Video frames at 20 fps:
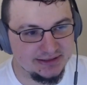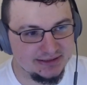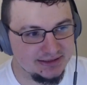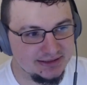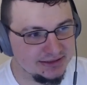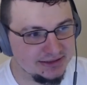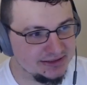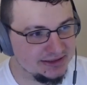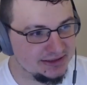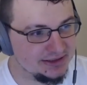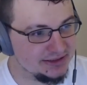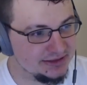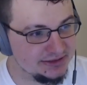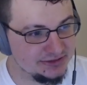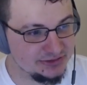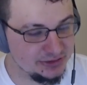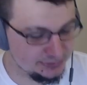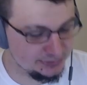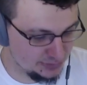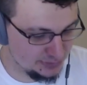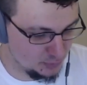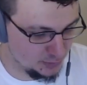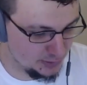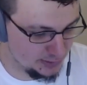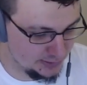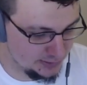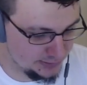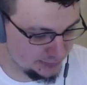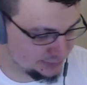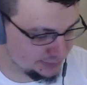I think he ends up somewhere
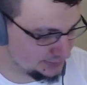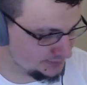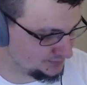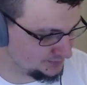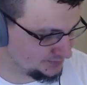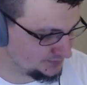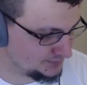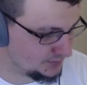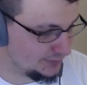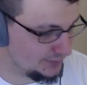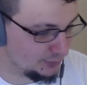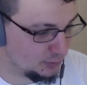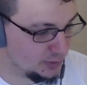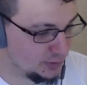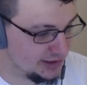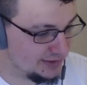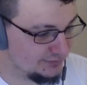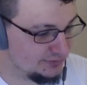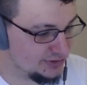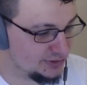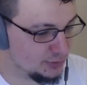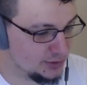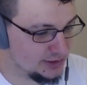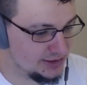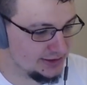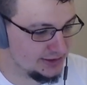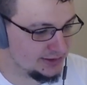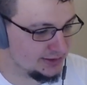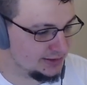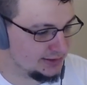else from what I've been
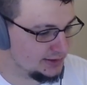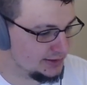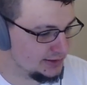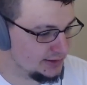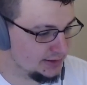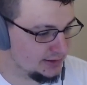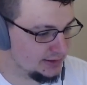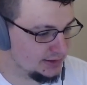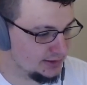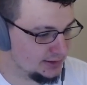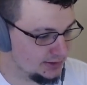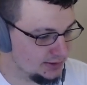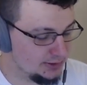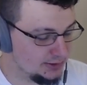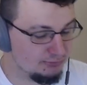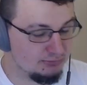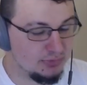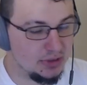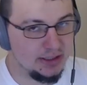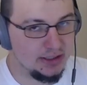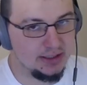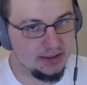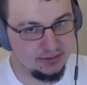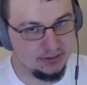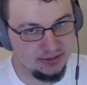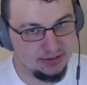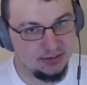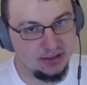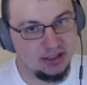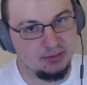reading. But
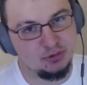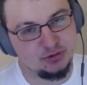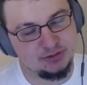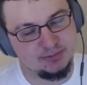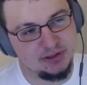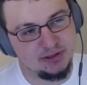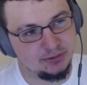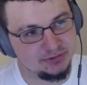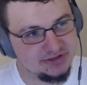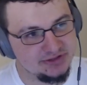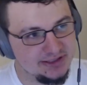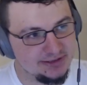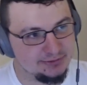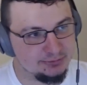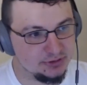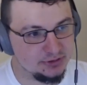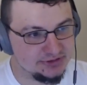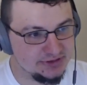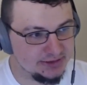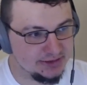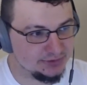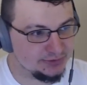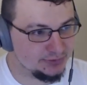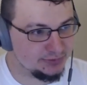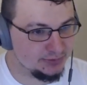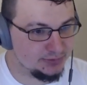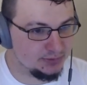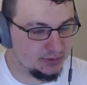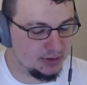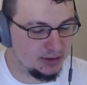look, I'm going to speak on Tech for a second too.
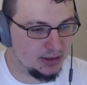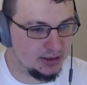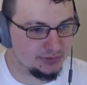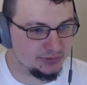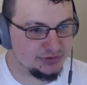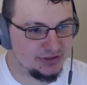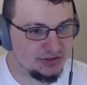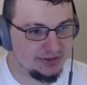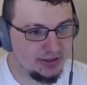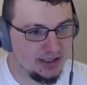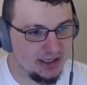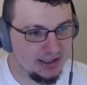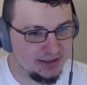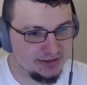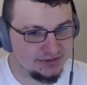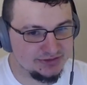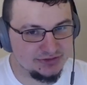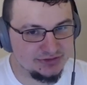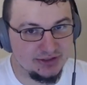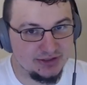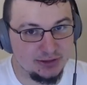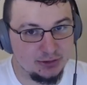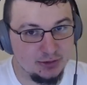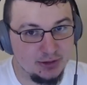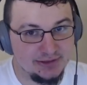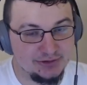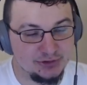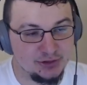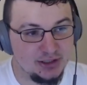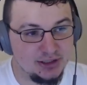Jeff Collins has done a
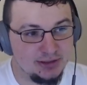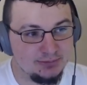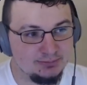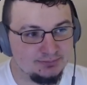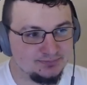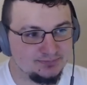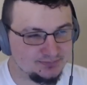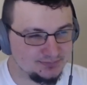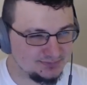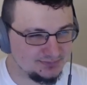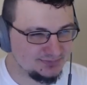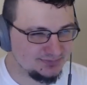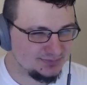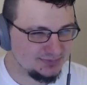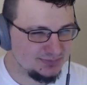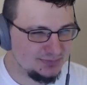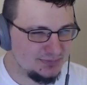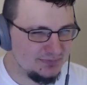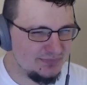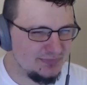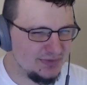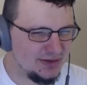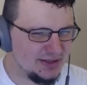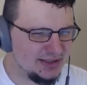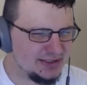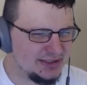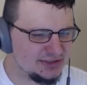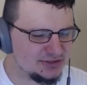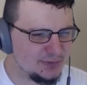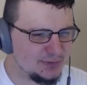great job in
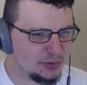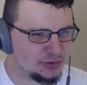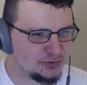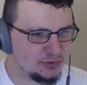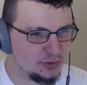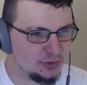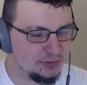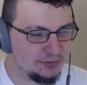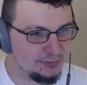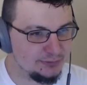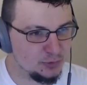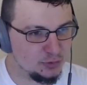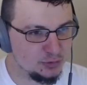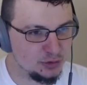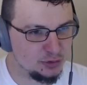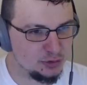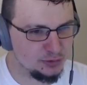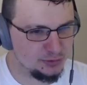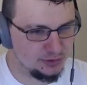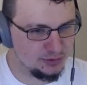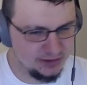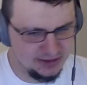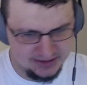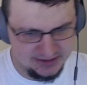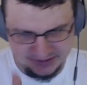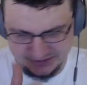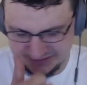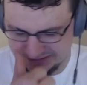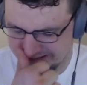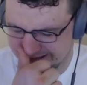his first full recruiting class.